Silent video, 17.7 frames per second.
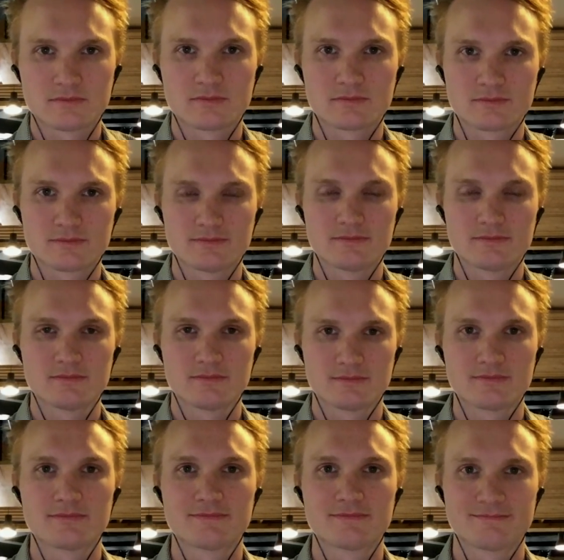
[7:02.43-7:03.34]

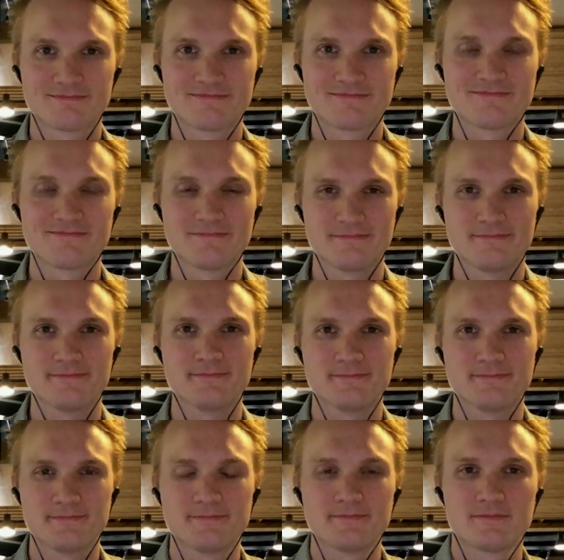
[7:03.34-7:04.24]

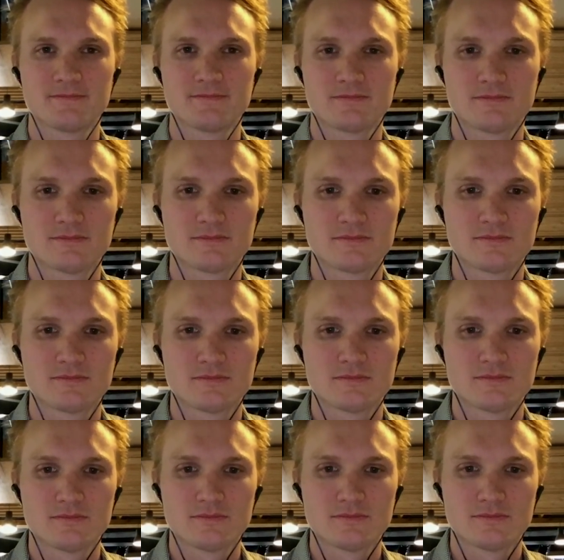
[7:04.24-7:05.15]

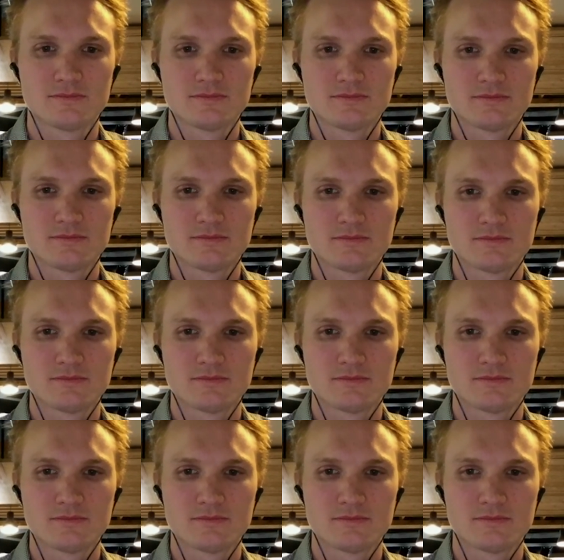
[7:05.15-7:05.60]
[no speech]